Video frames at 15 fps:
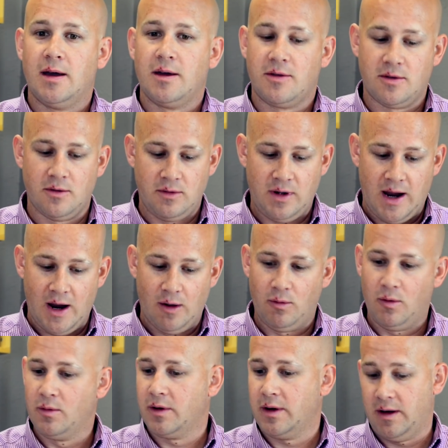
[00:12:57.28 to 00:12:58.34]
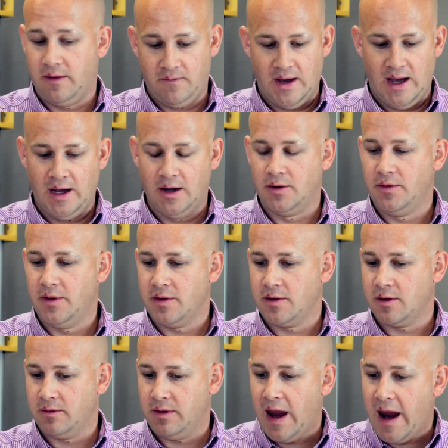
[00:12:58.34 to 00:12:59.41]
So now we're going to filed, and
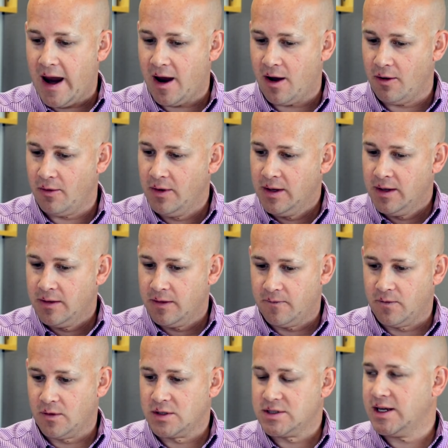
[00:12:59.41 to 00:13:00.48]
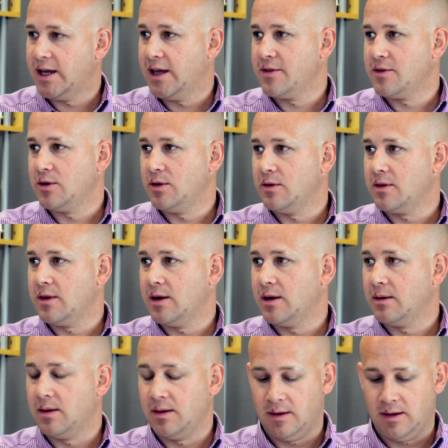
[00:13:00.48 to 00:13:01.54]
so now the first thing it has to do is get
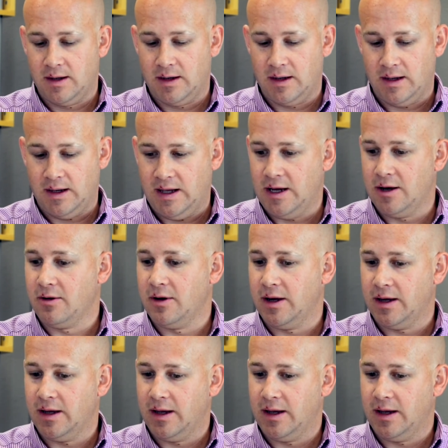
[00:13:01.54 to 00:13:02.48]
a hearing